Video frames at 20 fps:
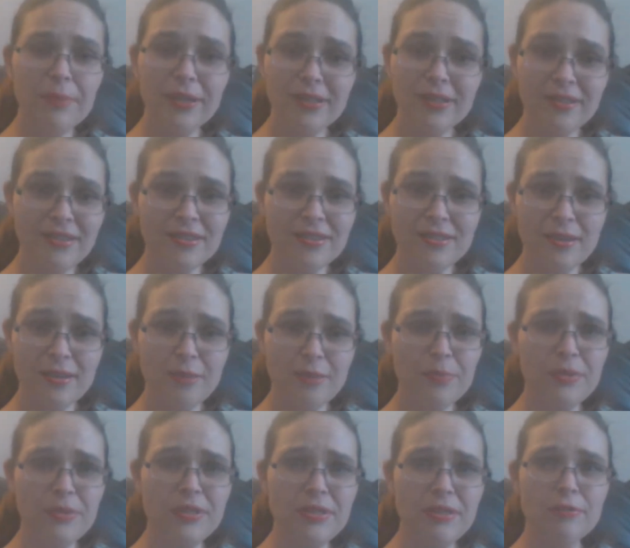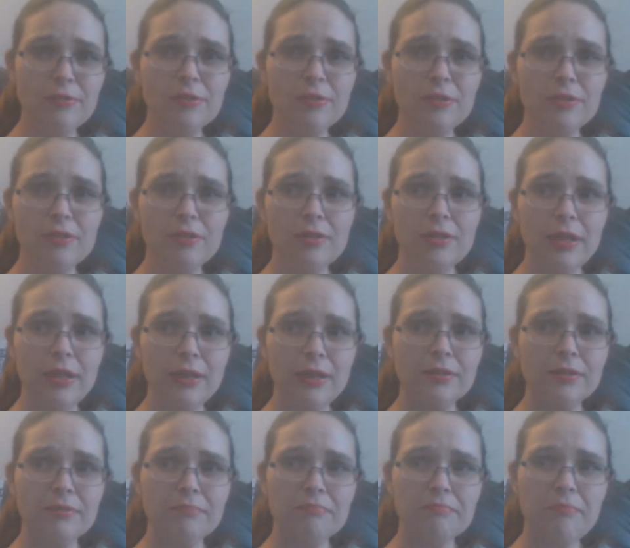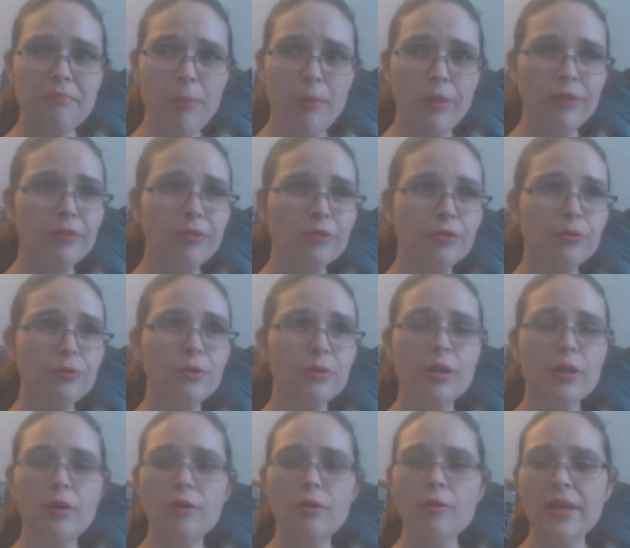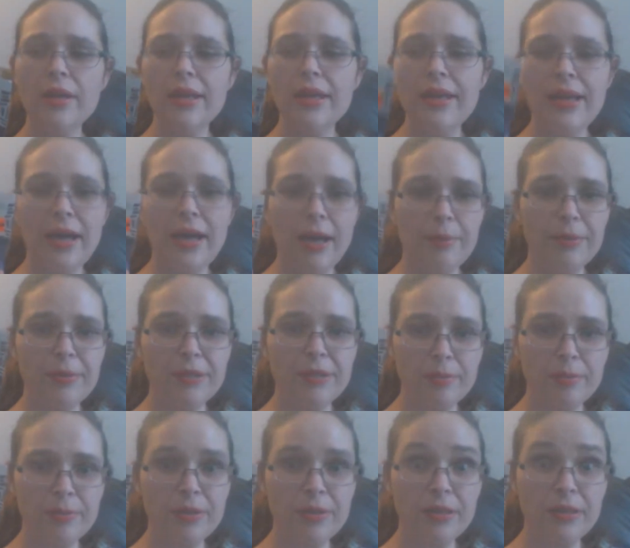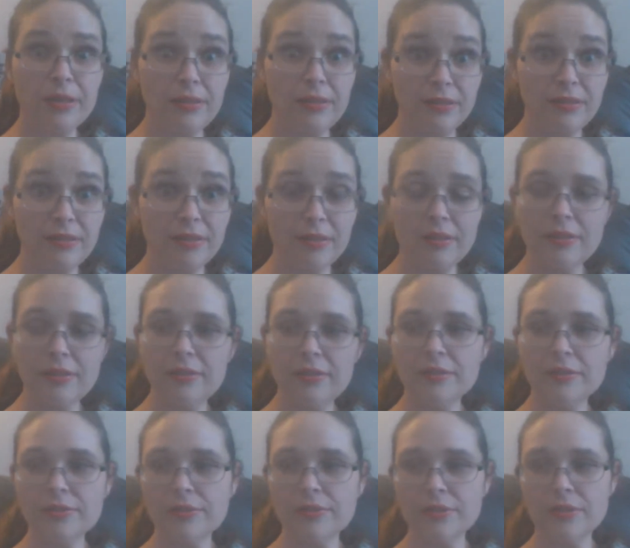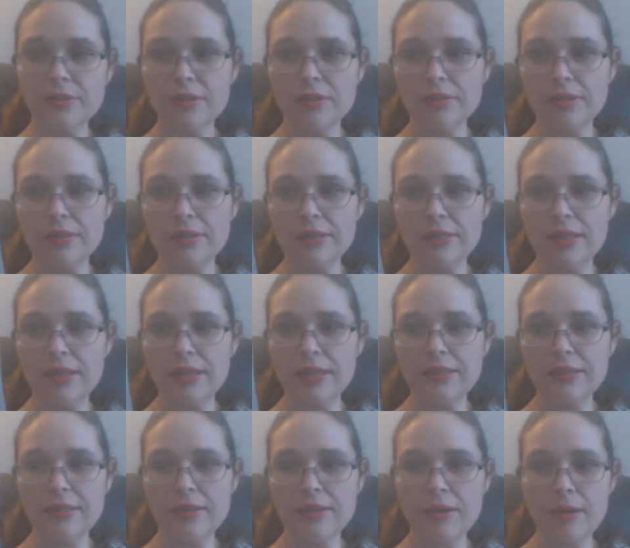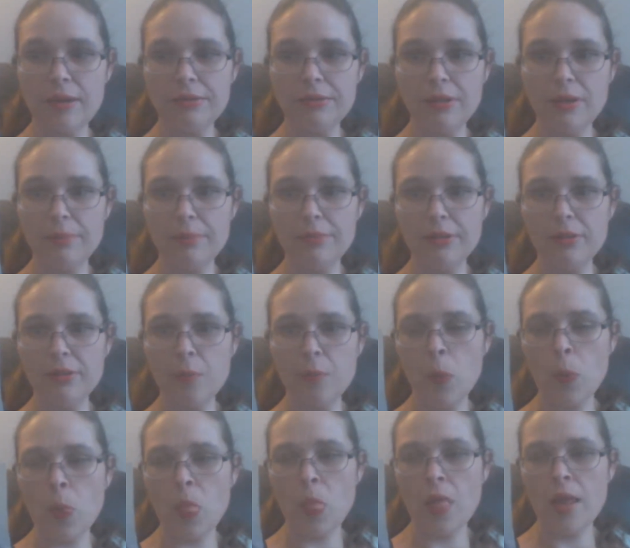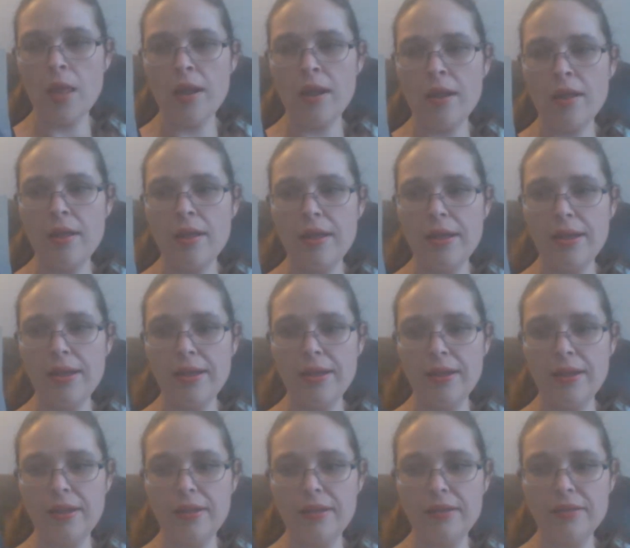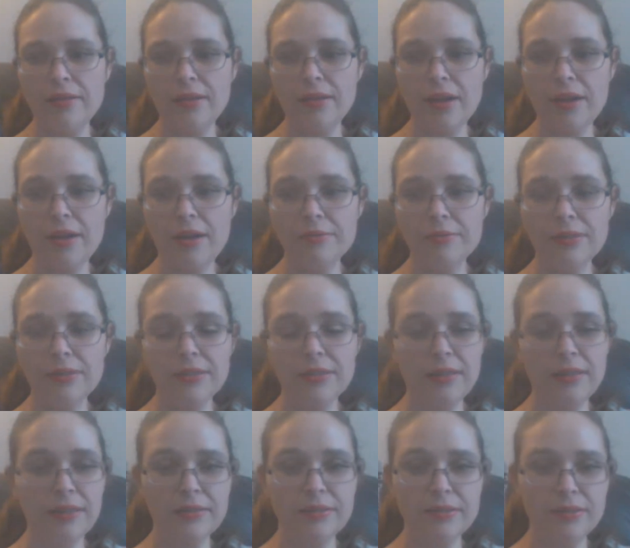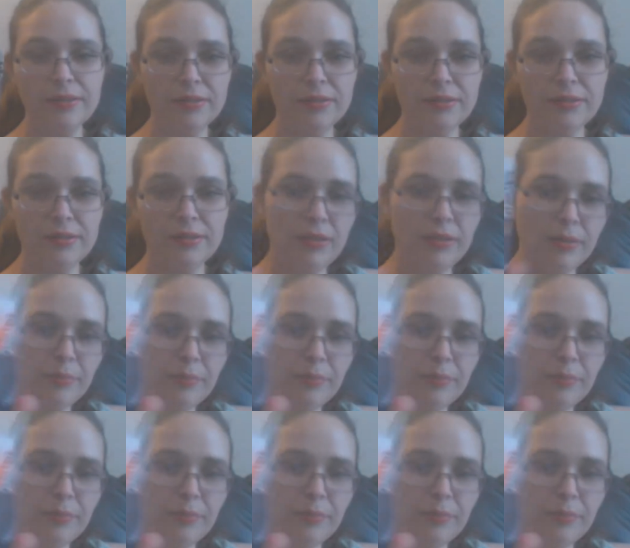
picked this up like a month or two ago. I picked up this on clearance for $1.99 at Hobby Lobby, and I really liked it. This is